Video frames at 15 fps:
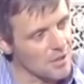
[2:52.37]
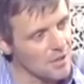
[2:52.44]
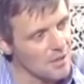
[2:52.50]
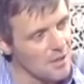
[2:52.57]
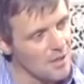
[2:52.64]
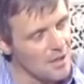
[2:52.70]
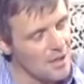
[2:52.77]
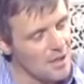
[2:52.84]

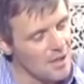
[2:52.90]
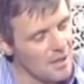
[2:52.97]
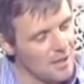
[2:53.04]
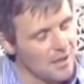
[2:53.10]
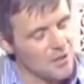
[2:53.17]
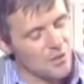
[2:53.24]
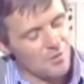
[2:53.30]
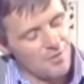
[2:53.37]
And
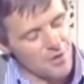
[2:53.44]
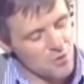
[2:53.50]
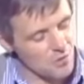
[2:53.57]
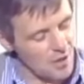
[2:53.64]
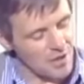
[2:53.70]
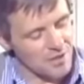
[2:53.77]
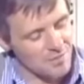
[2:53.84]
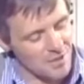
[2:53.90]
I used to
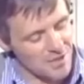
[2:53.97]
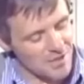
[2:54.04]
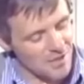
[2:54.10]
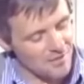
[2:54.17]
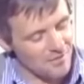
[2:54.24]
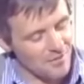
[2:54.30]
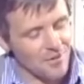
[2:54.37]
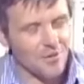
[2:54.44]
visualize
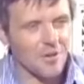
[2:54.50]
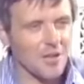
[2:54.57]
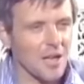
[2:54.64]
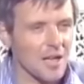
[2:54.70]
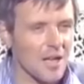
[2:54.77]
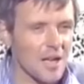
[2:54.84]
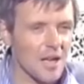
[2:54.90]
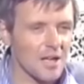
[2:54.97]
myself on
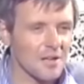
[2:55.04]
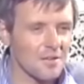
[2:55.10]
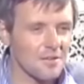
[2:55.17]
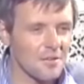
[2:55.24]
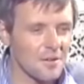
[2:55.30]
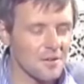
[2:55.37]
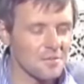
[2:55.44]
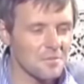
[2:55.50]
like a kind
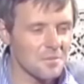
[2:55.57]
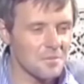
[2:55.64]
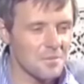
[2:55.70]
of um,